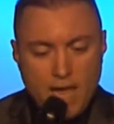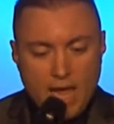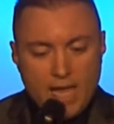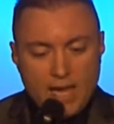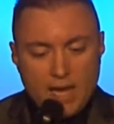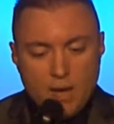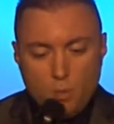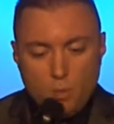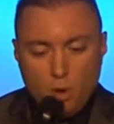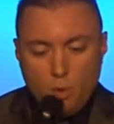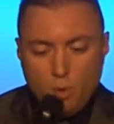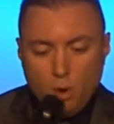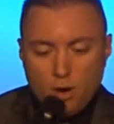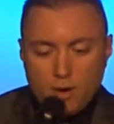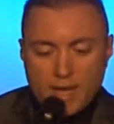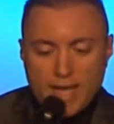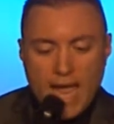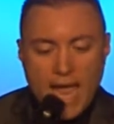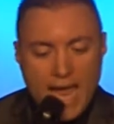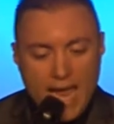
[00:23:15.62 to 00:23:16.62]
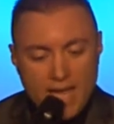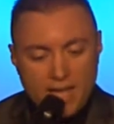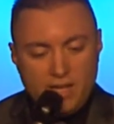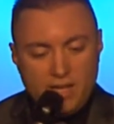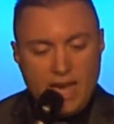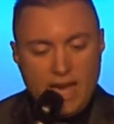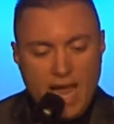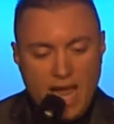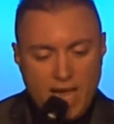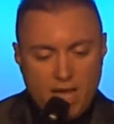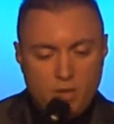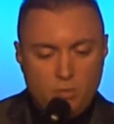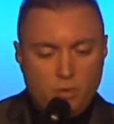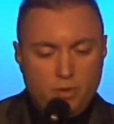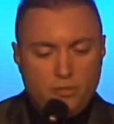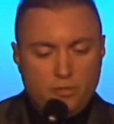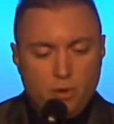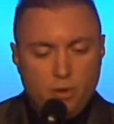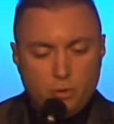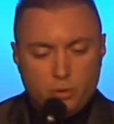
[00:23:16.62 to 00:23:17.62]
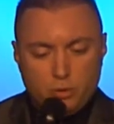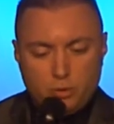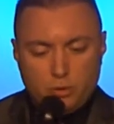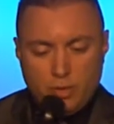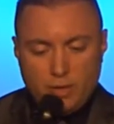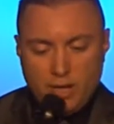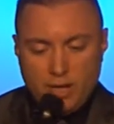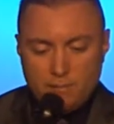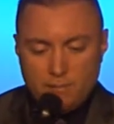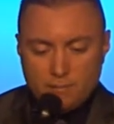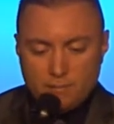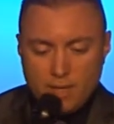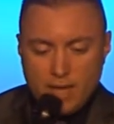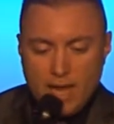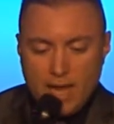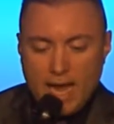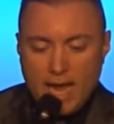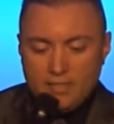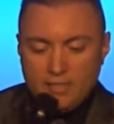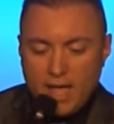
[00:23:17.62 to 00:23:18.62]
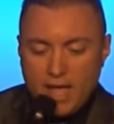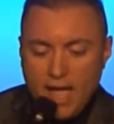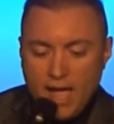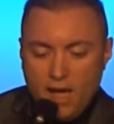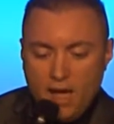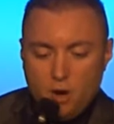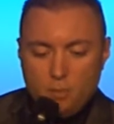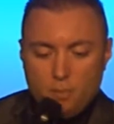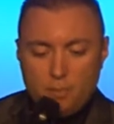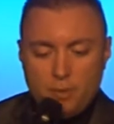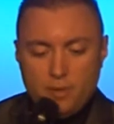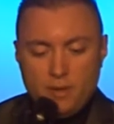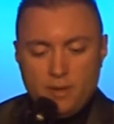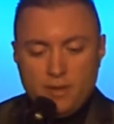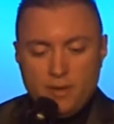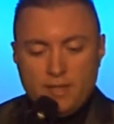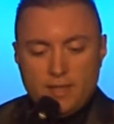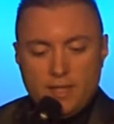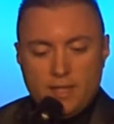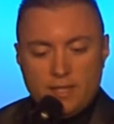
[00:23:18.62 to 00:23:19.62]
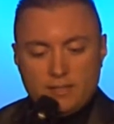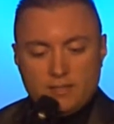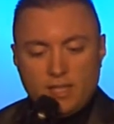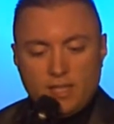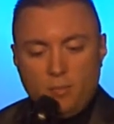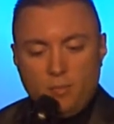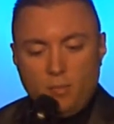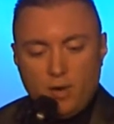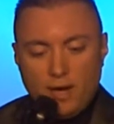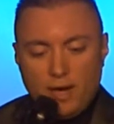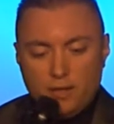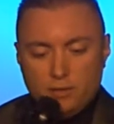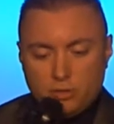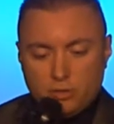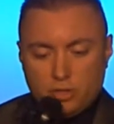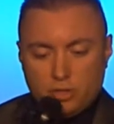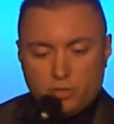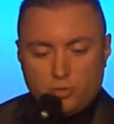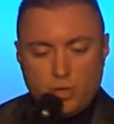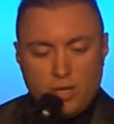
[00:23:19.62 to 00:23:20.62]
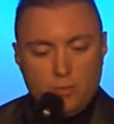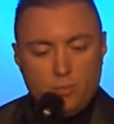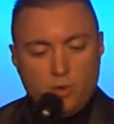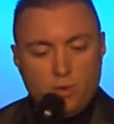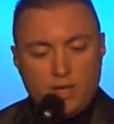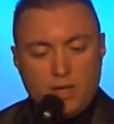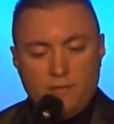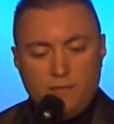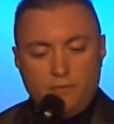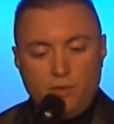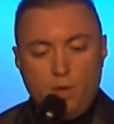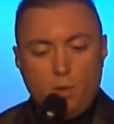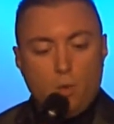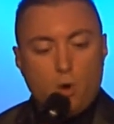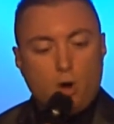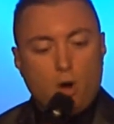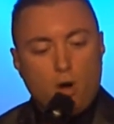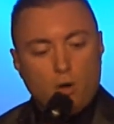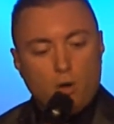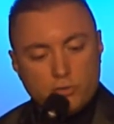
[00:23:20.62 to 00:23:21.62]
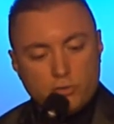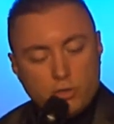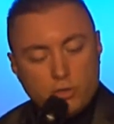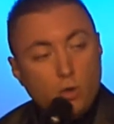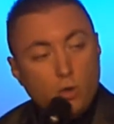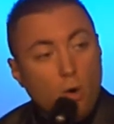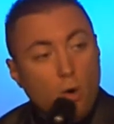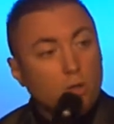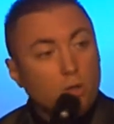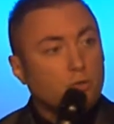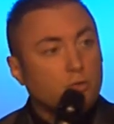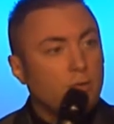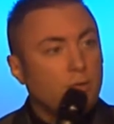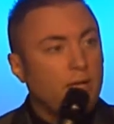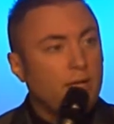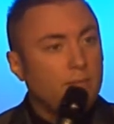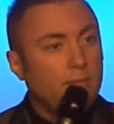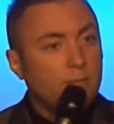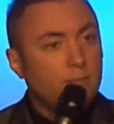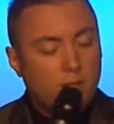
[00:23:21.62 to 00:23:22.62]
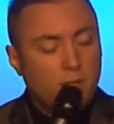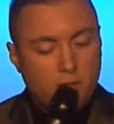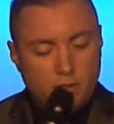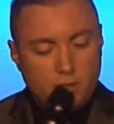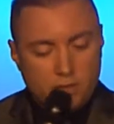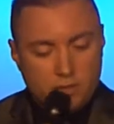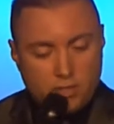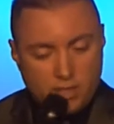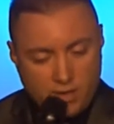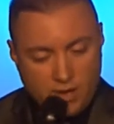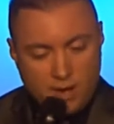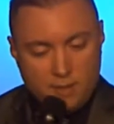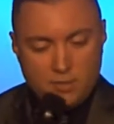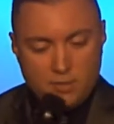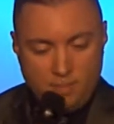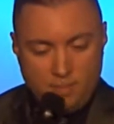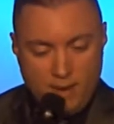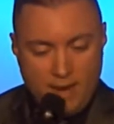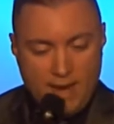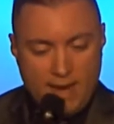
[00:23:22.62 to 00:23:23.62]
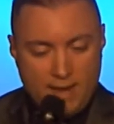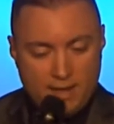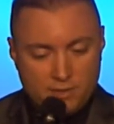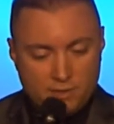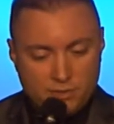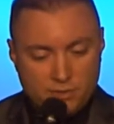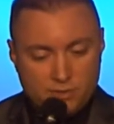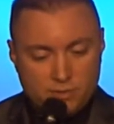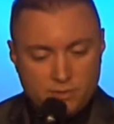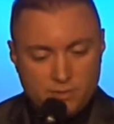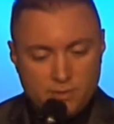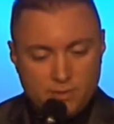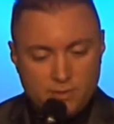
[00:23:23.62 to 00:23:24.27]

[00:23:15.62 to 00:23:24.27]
And it will work hand in hand with your dream. And the help that someone else's dream will give you will cause your dream to come to pass.